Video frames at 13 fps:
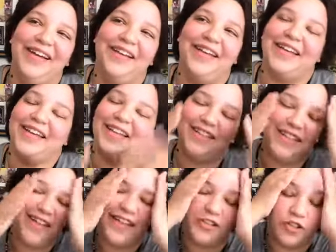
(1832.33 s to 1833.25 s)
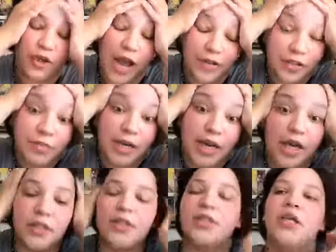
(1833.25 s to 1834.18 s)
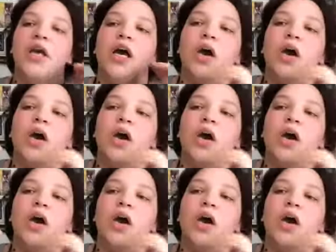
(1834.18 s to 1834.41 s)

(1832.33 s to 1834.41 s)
Like, it drives me nuts.